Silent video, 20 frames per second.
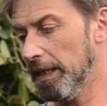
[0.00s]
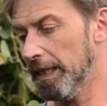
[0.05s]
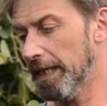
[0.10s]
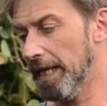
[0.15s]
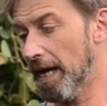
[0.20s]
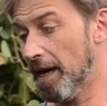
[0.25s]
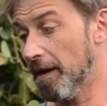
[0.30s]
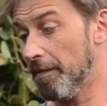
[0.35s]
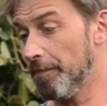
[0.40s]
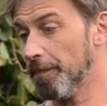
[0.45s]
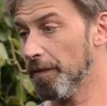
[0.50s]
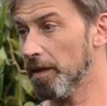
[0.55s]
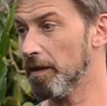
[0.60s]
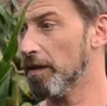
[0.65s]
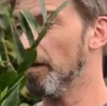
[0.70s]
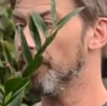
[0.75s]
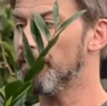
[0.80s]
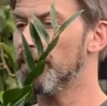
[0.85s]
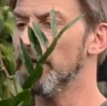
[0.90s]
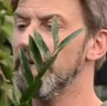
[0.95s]
Yeah,
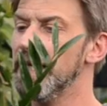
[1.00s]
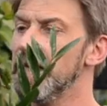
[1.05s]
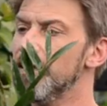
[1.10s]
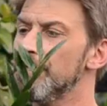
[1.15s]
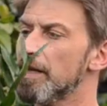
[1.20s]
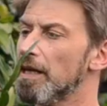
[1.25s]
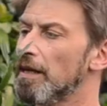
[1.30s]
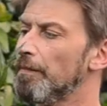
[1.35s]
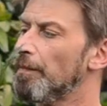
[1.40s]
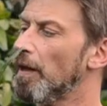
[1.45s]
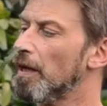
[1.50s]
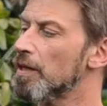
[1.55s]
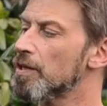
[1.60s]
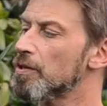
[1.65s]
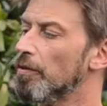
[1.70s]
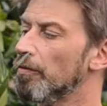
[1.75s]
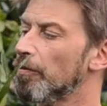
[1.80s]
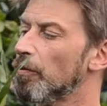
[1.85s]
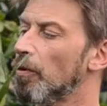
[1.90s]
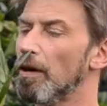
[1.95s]
the leaves are
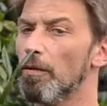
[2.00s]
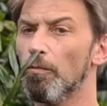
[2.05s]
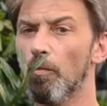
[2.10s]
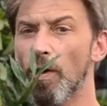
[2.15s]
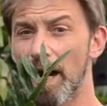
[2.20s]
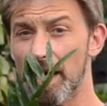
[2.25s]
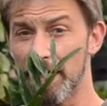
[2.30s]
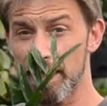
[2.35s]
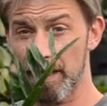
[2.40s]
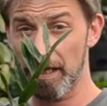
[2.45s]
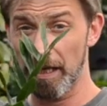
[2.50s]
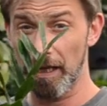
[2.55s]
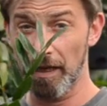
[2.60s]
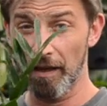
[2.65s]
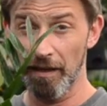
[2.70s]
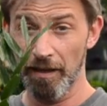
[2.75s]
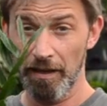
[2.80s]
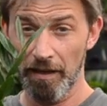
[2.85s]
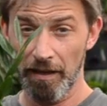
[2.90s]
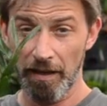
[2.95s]
sort of quite waxy.
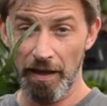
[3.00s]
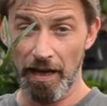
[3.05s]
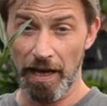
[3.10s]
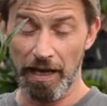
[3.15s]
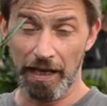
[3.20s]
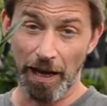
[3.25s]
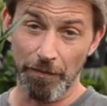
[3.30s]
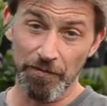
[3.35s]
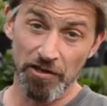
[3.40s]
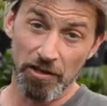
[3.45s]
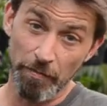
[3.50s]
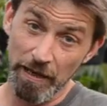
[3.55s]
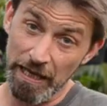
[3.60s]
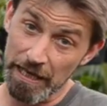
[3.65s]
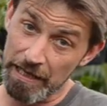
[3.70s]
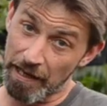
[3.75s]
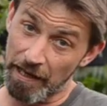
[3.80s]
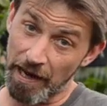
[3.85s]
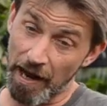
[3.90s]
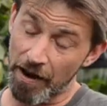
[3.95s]
It comes from
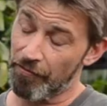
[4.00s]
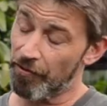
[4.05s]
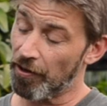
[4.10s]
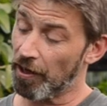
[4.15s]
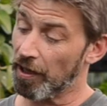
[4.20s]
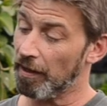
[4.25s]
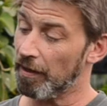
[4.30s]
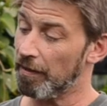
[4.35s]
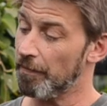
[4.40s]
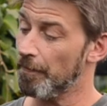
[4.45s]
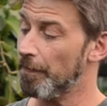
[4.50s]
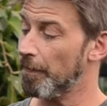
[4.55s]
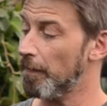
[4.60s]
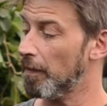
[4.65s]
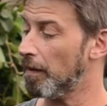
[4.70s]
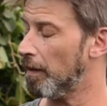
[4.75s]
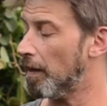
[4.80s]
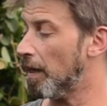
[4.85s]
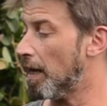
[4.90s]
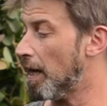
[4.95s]
Eastern Africa
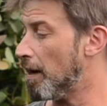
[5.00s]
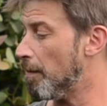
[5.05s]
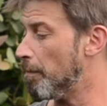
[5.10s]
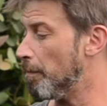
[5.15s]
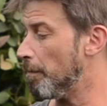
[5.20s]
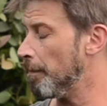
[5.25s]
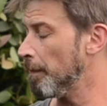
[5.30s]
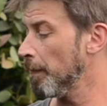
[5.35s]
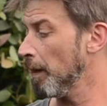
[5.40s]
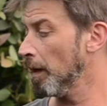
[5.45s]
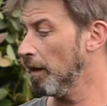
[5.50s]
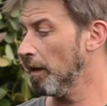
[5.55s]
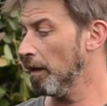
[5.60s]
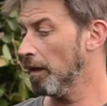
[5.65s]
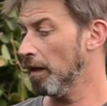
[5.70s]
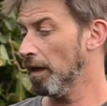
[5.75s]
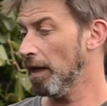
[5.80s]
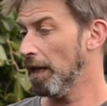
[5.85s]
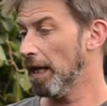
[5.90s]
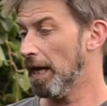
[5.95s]
and
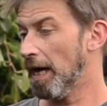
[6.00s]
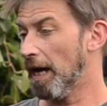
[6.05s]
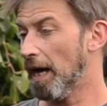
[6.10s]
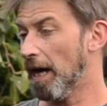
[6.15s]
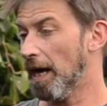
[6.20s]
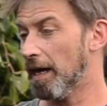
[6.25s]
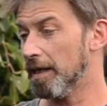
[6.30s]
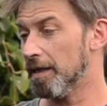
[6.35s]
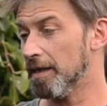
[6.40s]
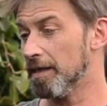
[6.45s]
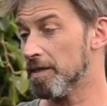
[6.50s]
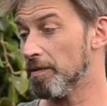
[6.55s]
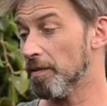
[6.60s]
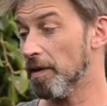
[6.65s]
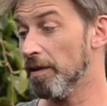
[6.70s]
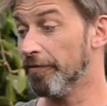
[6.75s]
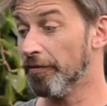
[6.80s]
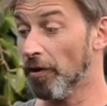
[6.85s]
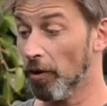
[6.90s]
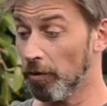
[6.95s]
has
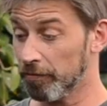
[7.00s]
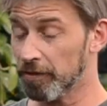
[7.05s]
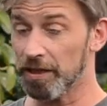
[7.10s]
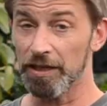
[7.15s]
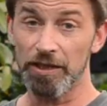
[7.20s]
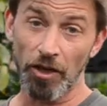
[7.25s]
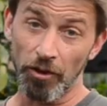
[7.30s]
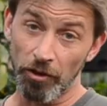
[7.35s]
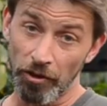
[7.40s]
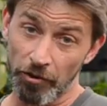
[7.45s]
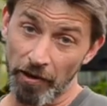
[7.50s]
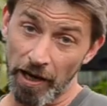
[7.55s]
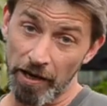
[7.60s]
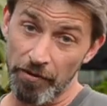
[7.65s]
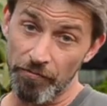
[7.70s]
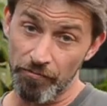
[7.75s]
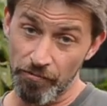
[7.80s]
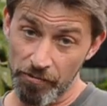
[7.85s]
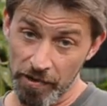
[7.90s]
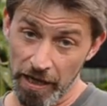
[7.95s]
evolved to tolerate
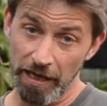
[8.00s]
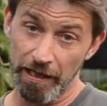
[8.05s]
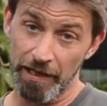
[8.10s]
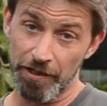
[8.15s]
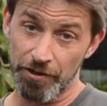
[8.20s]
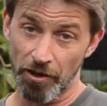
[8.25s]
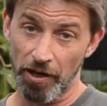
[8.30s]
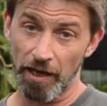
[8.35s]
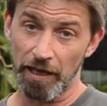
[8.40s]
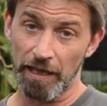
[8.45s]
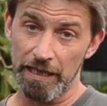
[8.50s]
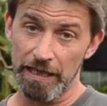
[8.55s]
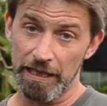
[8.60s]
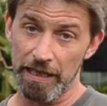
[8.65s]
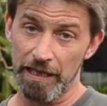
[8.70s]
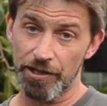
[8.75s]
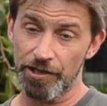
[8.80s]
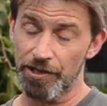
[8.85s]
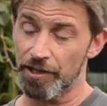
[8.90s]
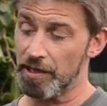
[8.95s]
really dry
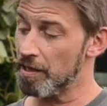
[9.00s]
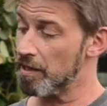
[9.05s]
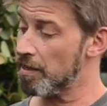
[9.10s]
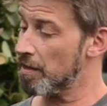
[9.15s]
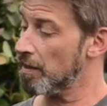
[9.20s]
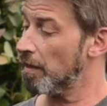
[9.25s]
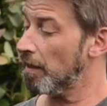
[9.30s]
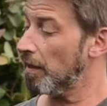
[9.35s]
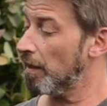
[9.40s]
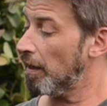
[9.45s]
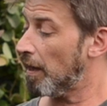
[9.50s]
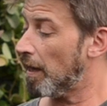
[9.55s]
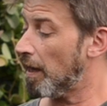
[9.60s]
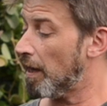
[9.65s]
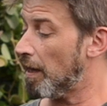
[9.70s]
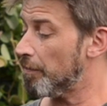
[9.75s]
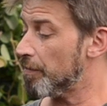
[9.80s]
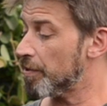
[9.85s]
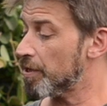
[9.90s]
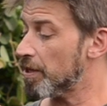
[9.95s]
conditions.
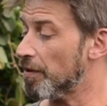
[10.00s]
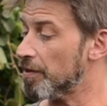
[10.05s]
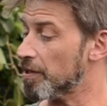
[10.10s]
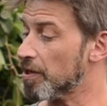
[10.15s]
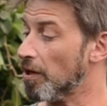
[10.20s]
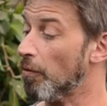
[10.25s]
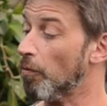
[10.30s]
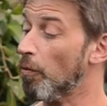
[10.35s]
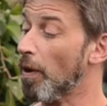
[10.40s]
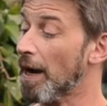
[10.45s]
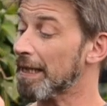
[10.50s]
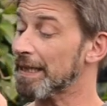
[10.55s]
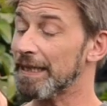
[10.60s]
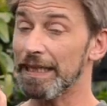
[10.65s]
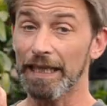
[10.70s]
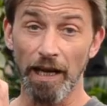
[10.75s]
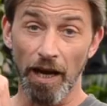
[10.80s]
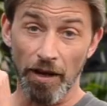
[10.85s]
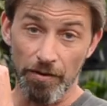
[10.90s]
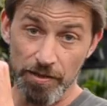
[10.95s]
So it's got a
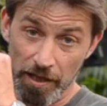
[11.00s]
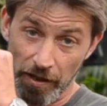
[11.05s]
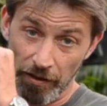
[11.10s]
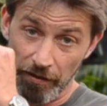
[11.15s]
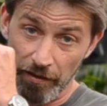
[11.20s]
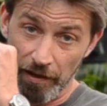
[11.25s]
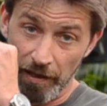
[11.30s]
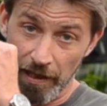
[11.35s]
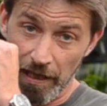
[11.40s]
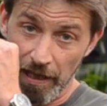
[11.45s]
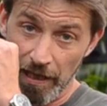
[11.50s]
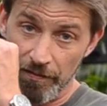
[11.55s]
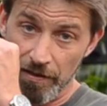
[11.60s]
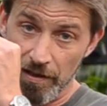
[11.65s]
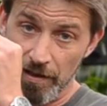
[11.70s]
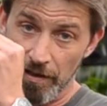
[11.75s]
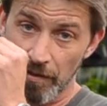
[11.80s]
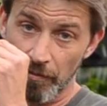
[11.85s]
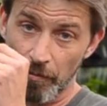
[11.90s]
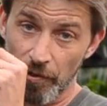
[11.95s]
waxy coating on the leaves,
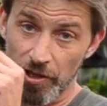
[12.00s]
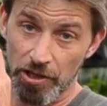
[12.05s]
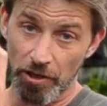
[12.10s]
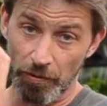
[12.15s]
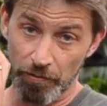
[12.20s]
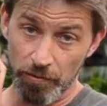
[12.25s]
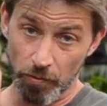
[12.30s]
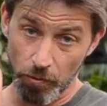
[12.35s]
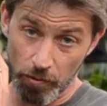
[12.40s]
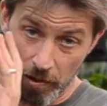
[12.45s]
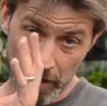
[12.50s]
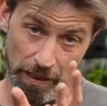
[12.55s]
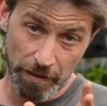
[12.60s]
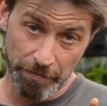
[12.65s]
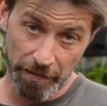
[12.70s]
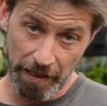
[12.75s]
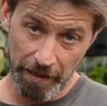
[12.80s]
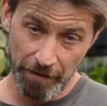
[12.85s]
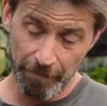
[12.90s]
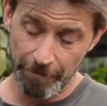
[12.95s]
which stops water
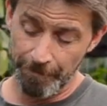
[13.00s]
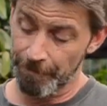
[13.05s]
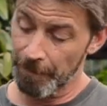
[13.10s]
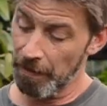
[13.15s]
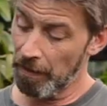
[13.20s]
coming out.